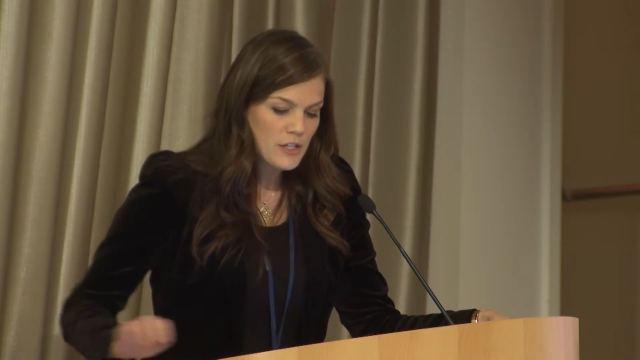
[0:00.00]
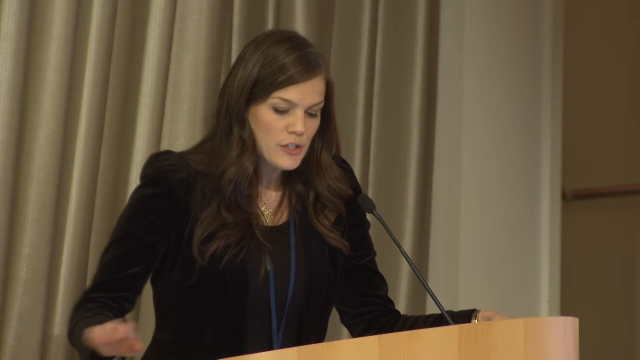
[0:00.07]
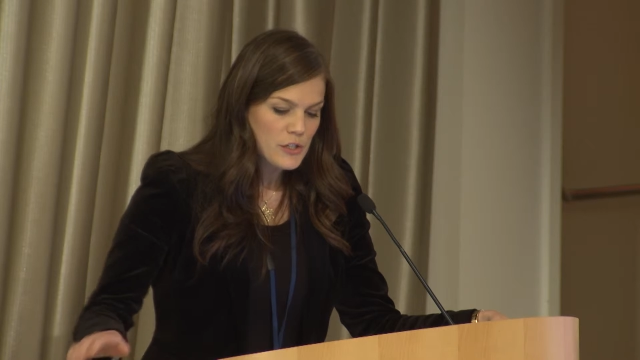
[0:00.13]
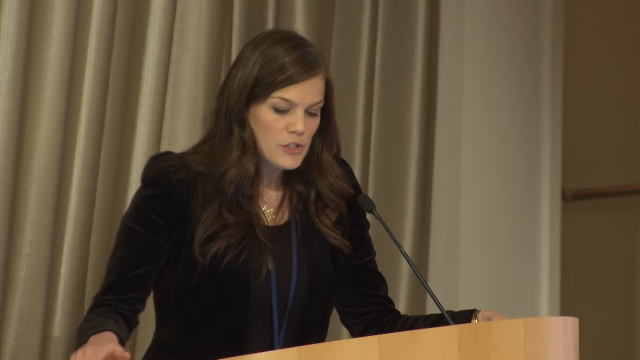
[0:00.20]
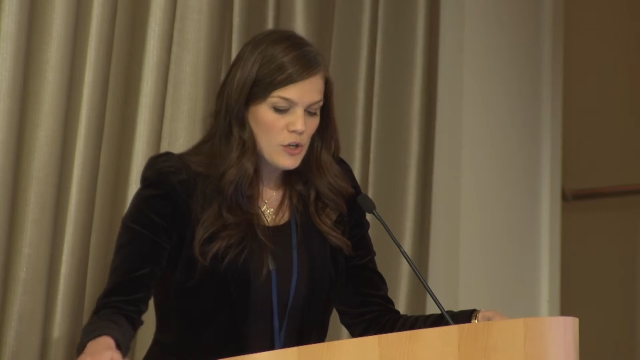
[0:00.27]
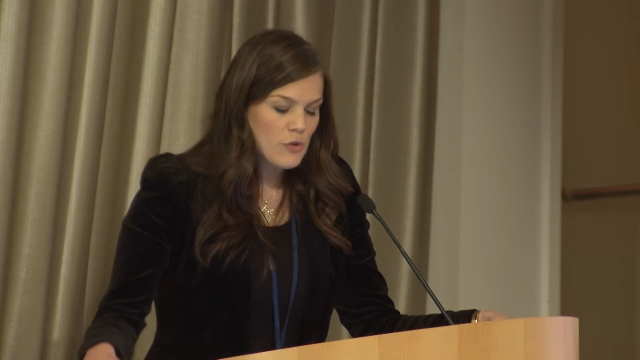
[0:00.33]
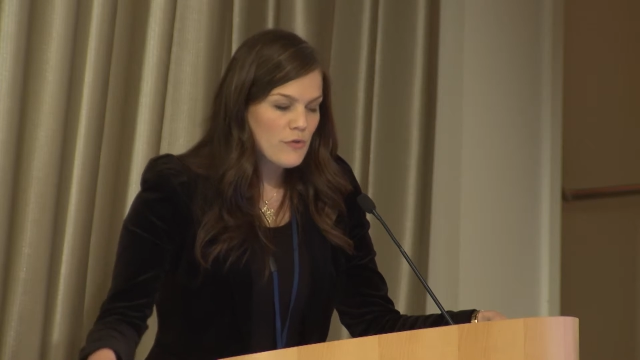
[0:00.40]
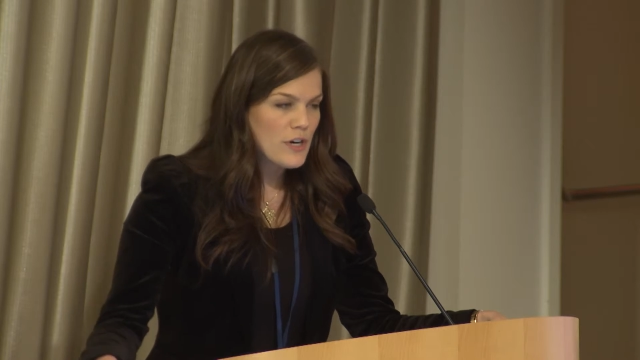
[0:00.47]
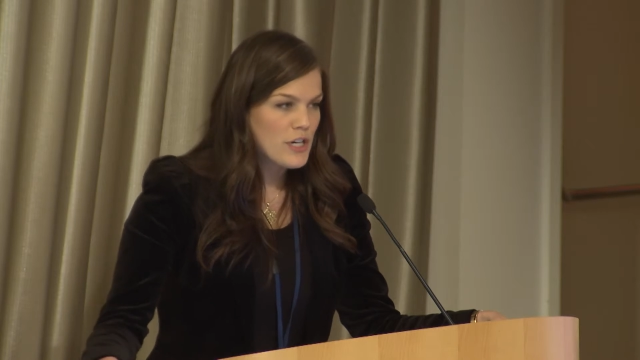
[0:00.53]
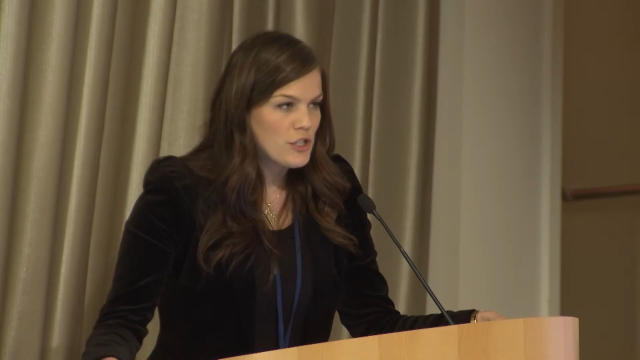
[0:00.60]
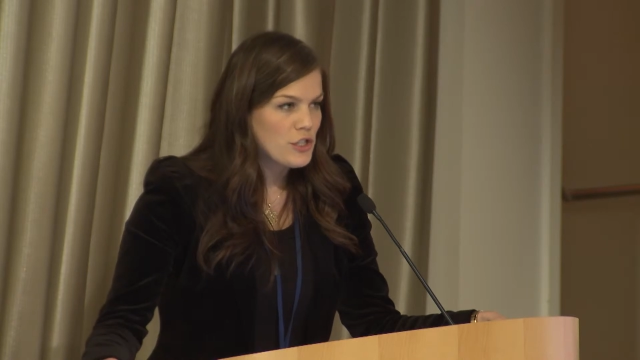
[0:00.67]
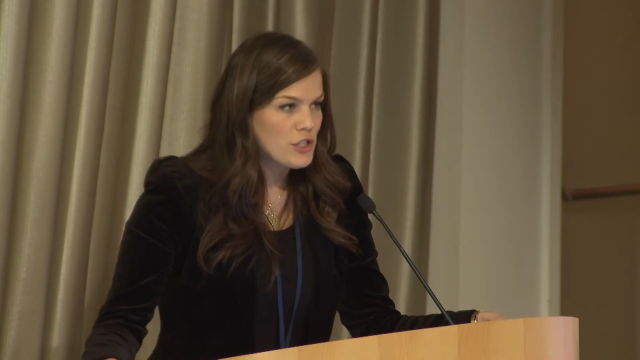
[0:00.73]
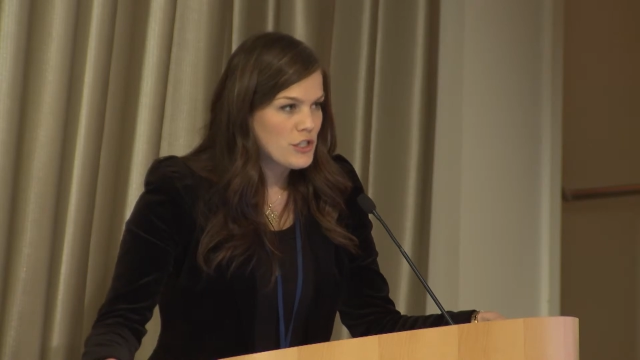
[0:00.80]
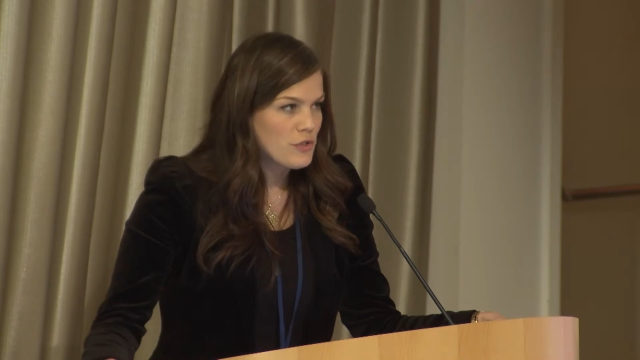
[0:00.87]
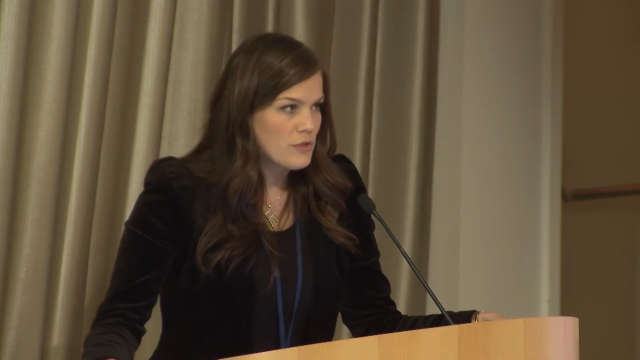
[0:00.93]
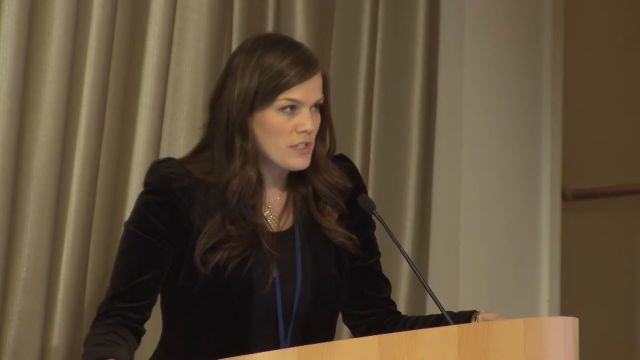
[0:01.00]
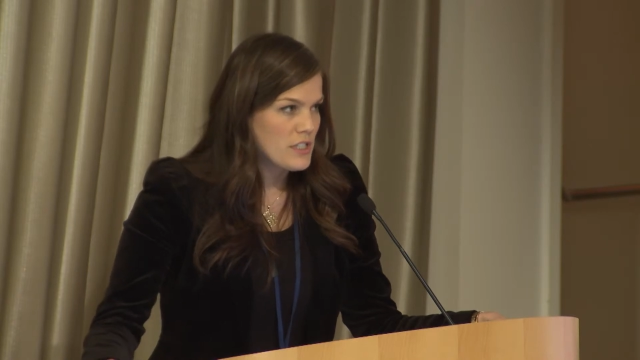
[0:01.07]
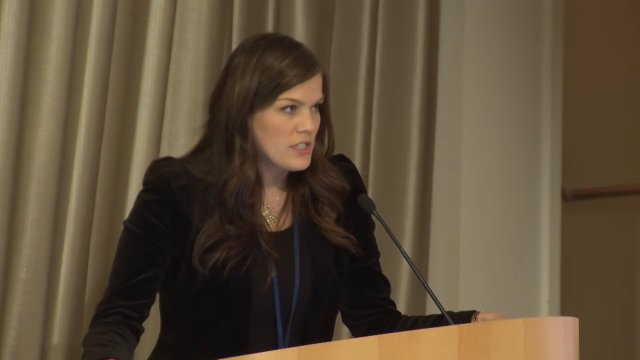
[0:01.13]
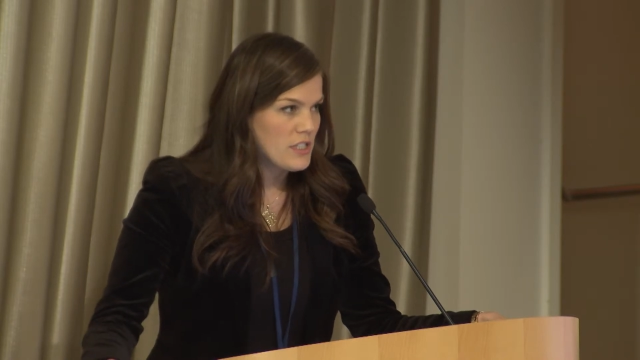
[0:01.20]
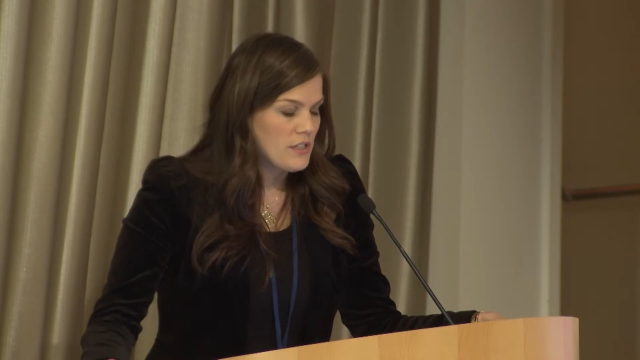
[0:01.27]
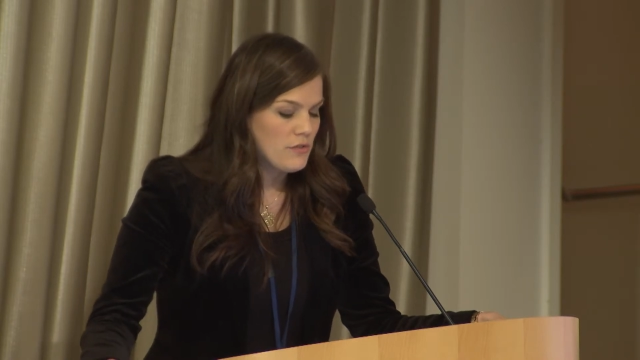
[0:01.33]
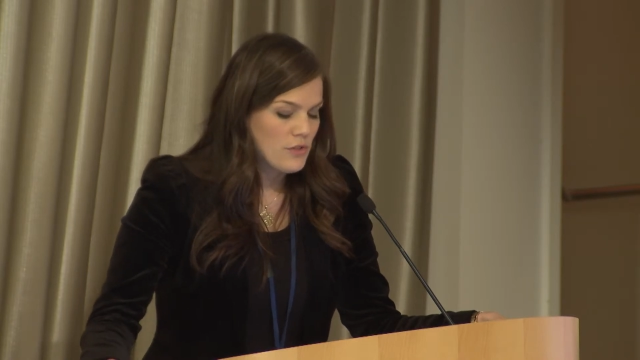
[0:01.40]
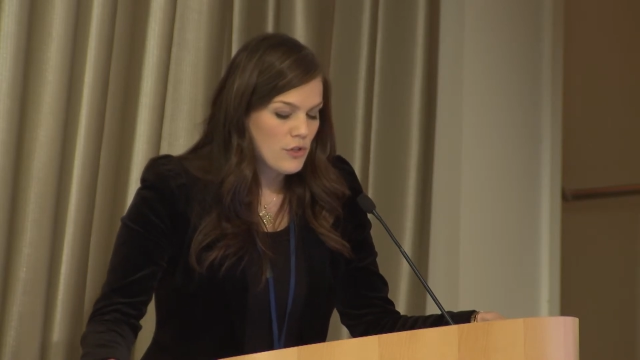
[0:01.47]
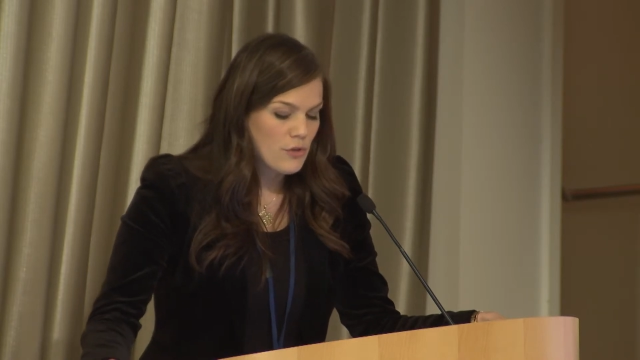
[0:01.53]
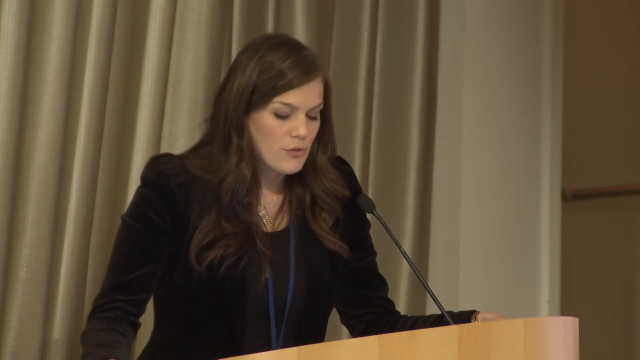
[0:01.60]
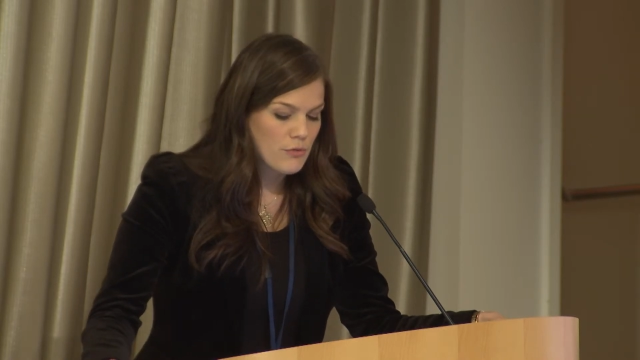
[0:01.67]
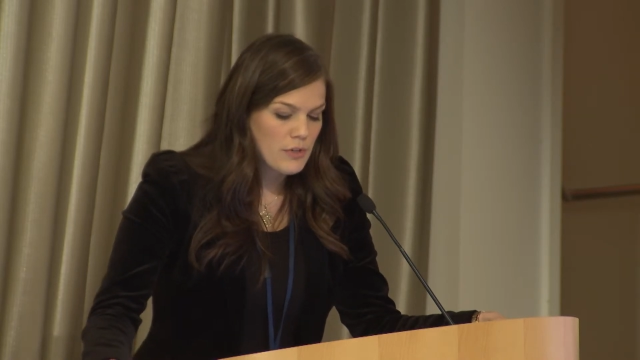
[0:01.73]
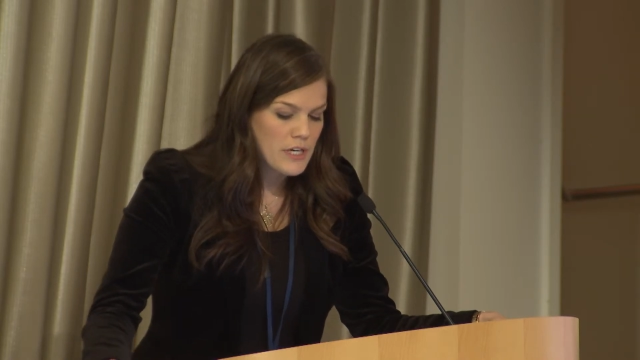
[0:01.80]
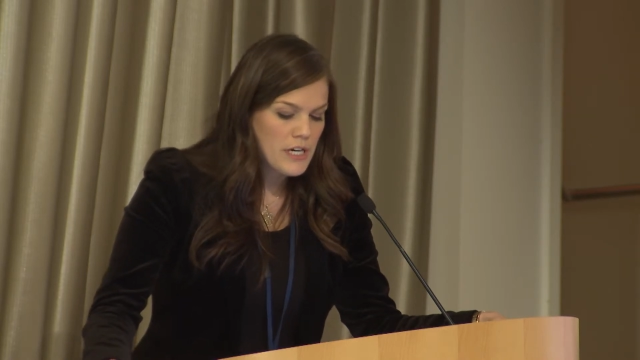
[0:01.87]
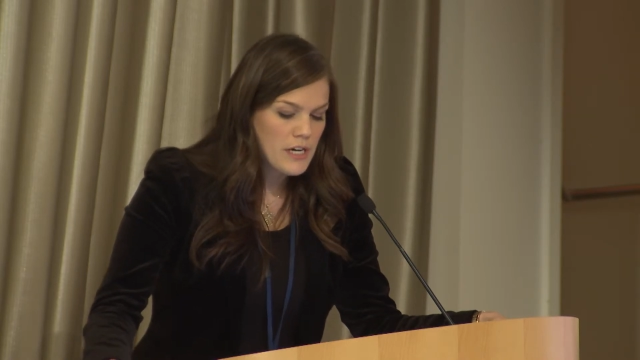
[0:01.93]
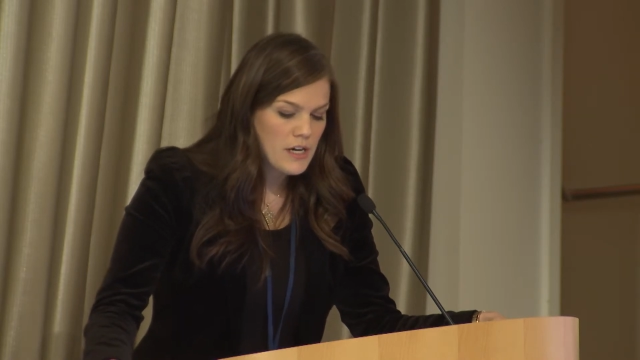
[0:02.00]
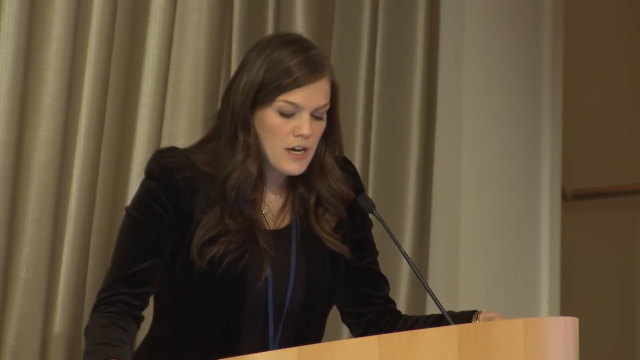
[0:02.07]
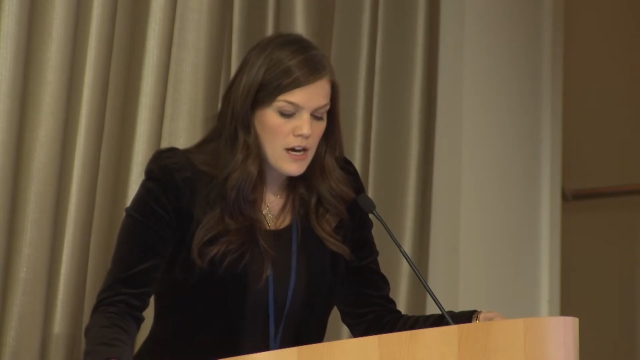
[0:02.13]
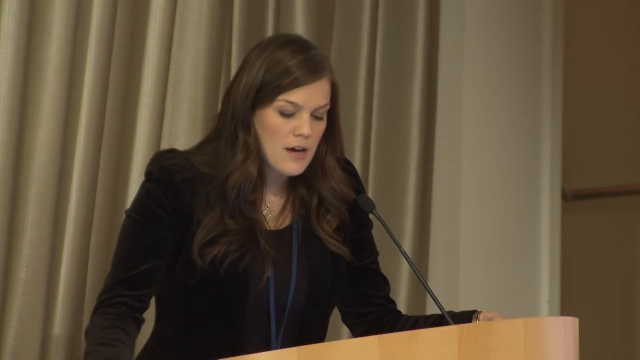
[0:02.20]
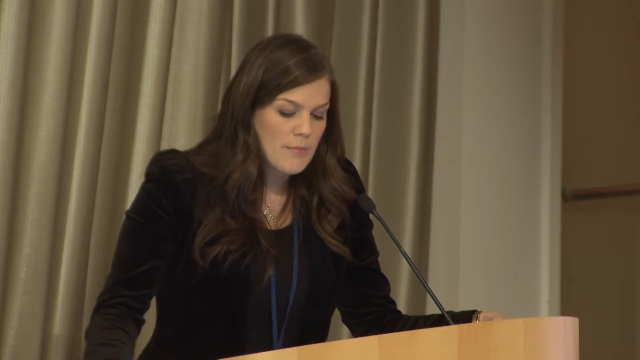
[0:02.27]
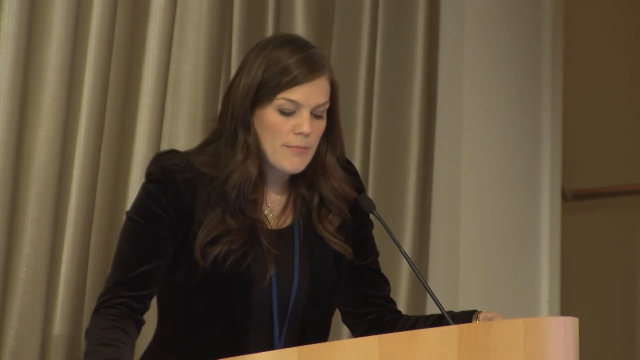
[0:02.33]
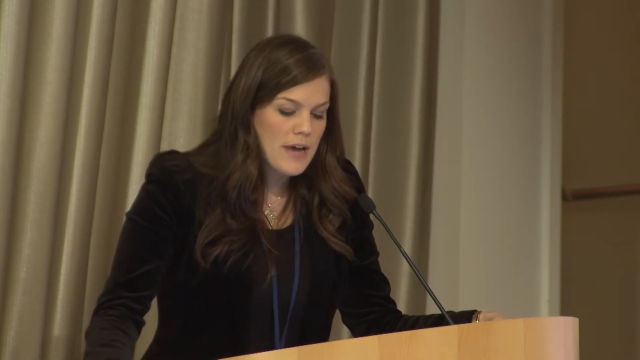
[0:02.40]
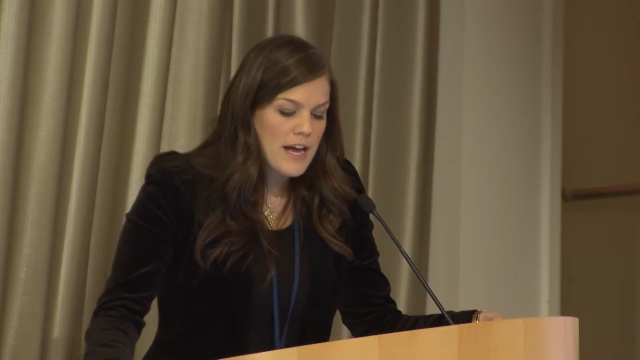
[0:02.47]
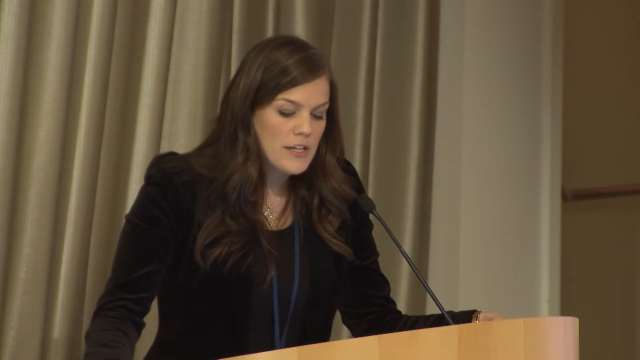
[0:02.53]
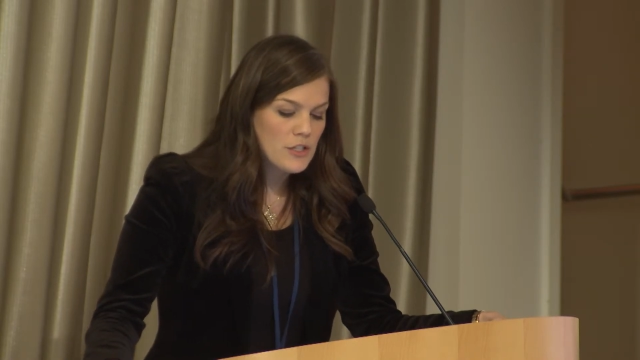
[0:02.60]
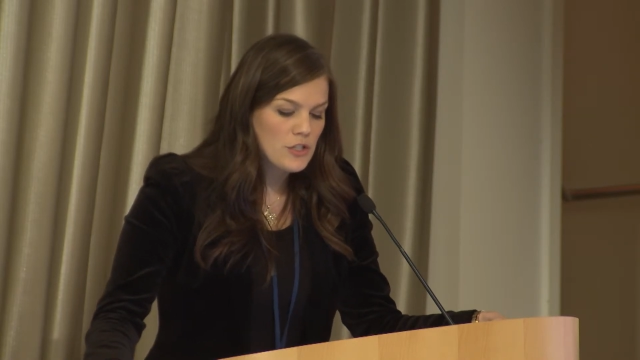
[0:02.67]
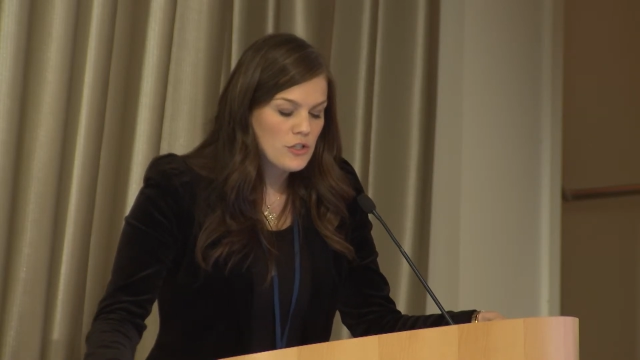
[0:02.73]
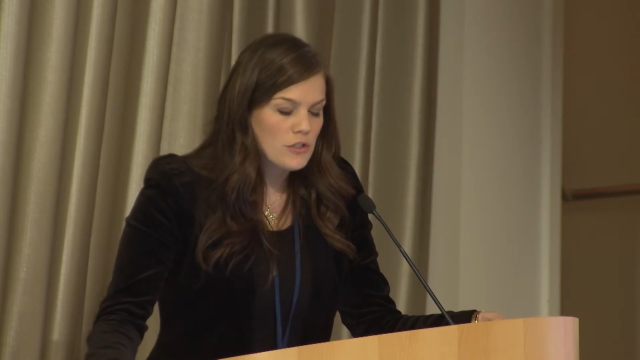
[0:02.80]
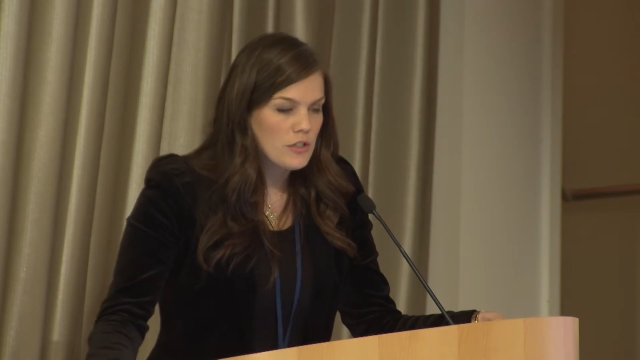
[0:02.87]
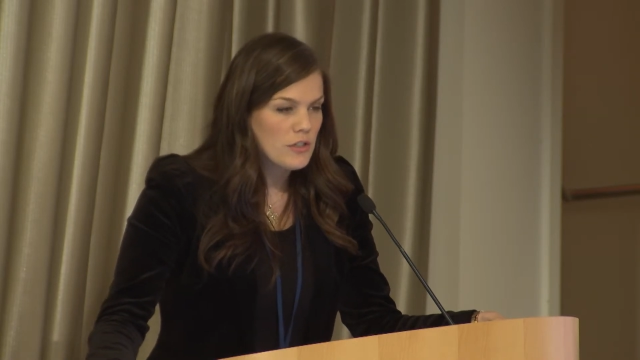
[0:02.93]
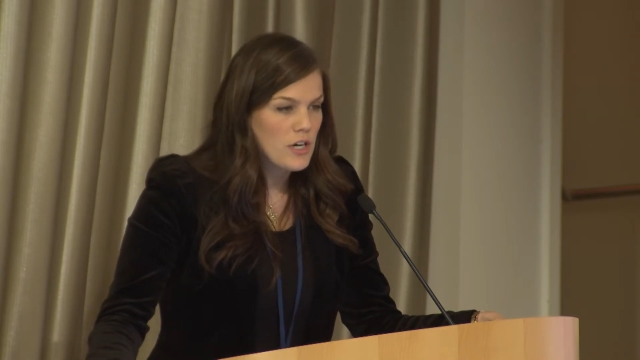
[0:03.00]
So far, she's received 3 matched,